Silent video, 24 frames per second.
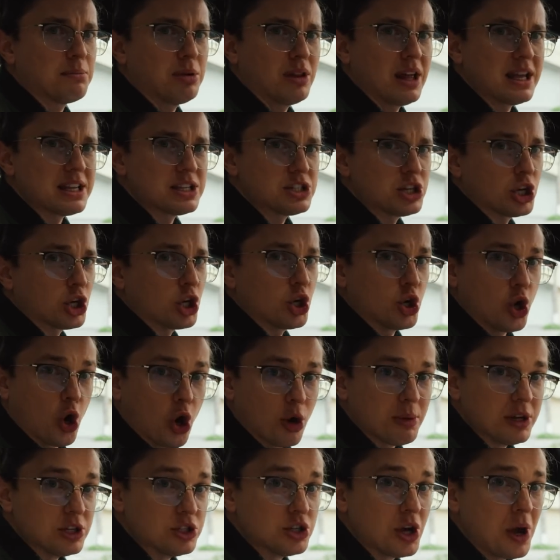plastic
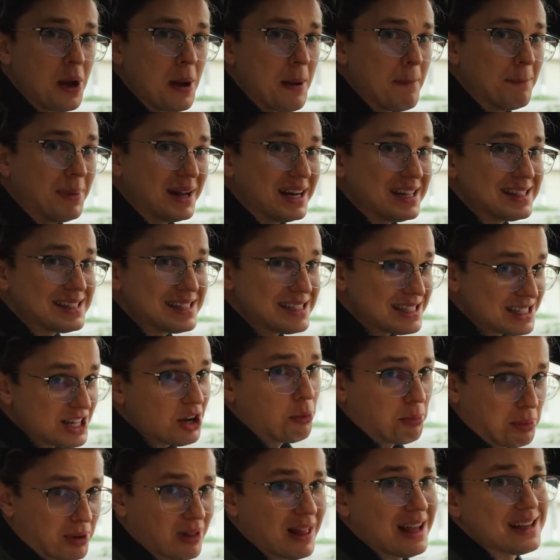garbage, but it's
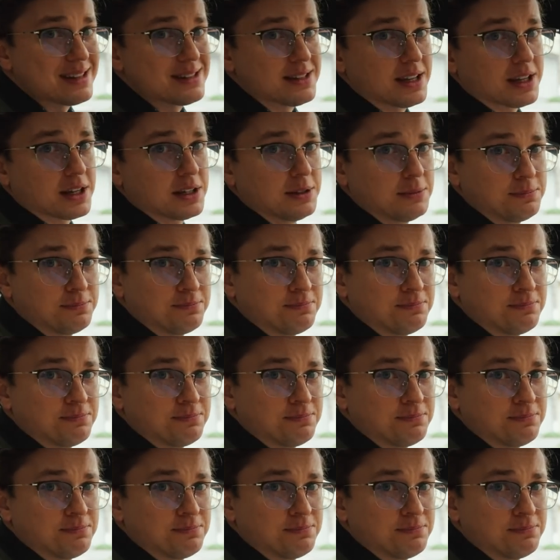still plastic.